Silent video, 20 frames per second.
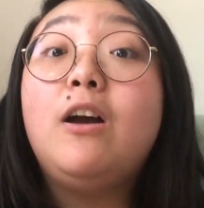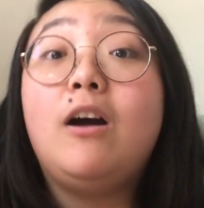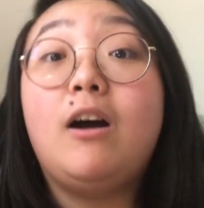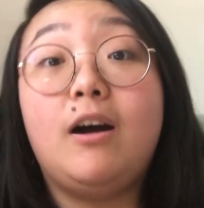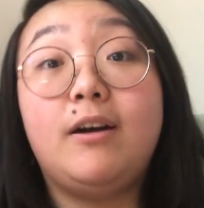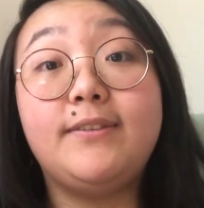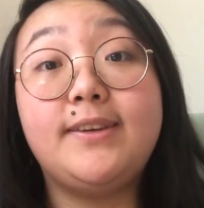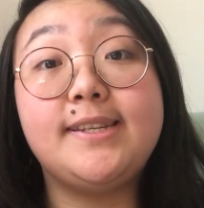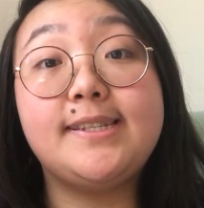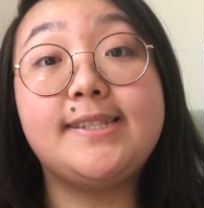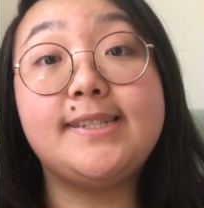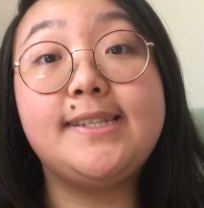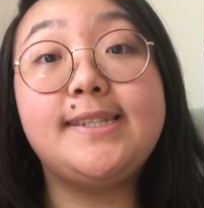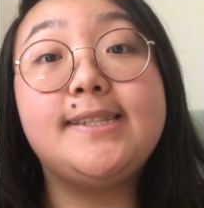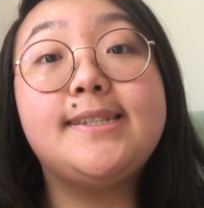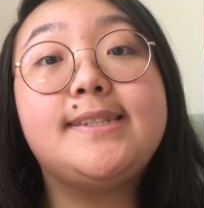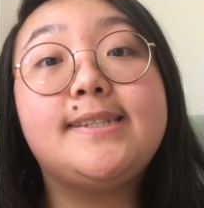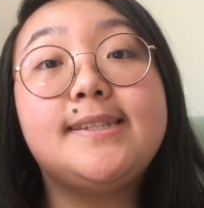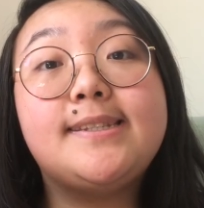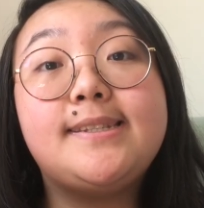Obviously,
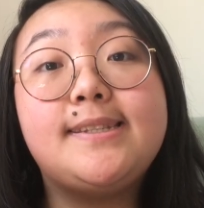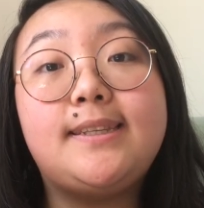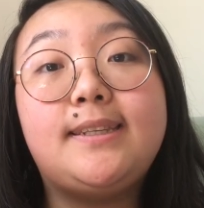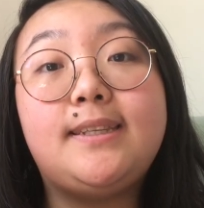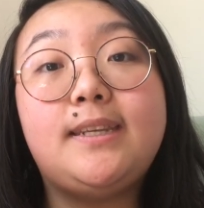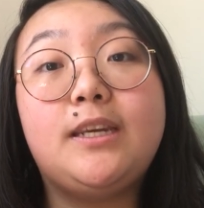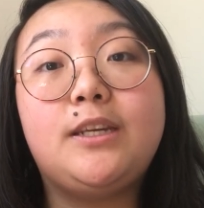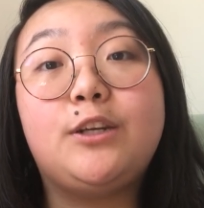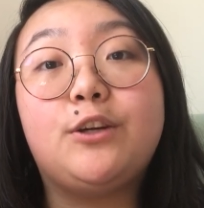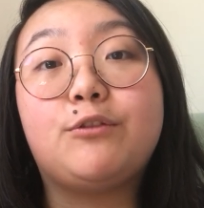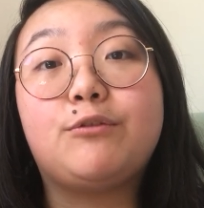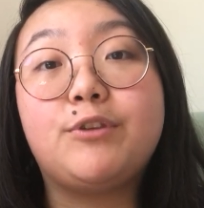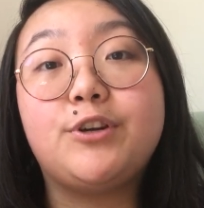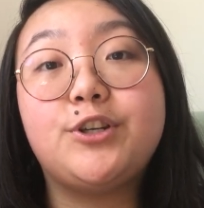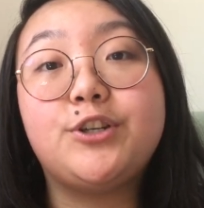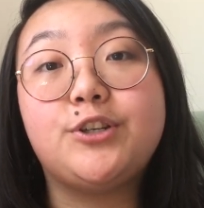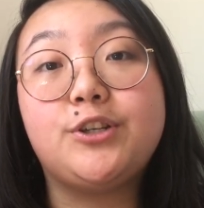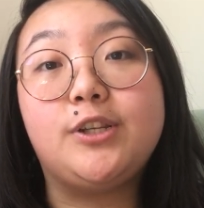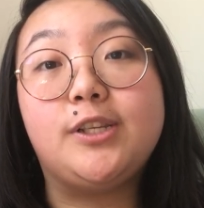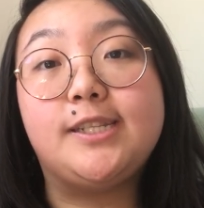this isn't an
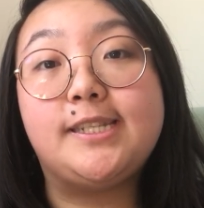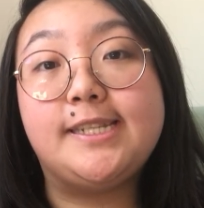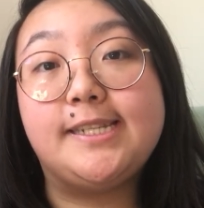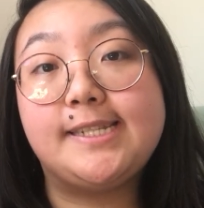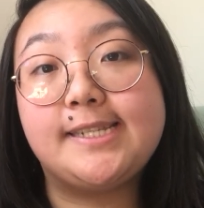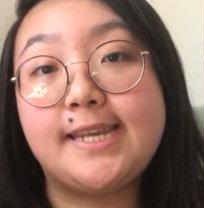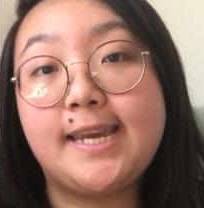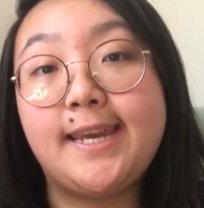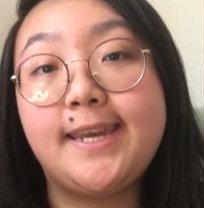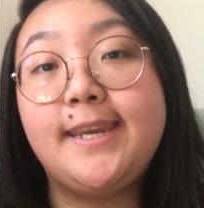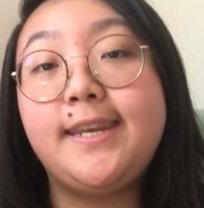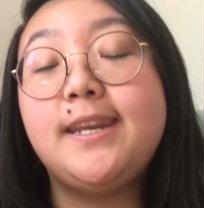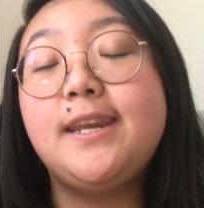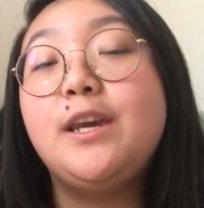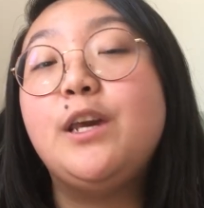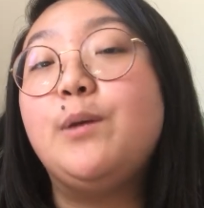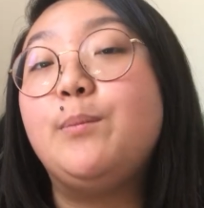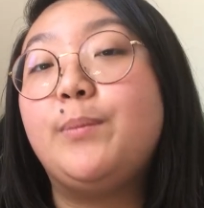original design,